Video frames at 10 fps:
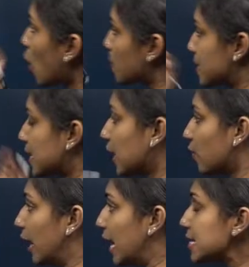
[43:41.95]
the options are
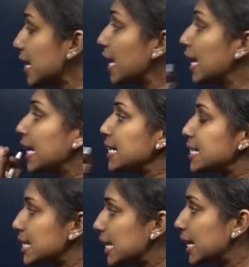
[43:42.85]
given as
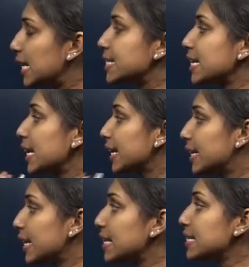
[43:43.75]
internal energy,
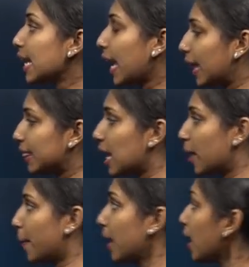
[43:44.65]
heat,
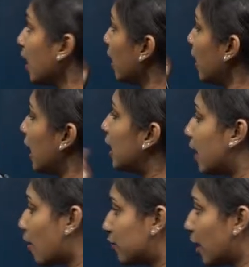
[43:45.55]
enthalpy, and
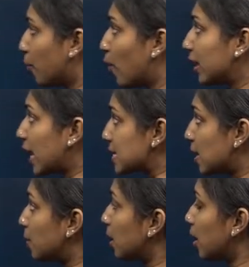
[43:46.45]
none of the above
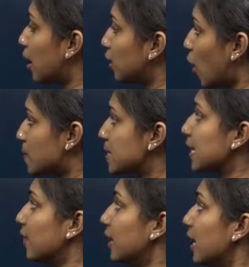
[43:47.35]
are the options
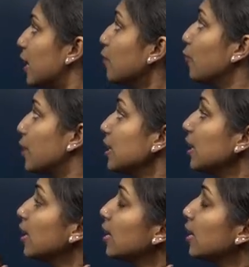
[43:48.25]
given here for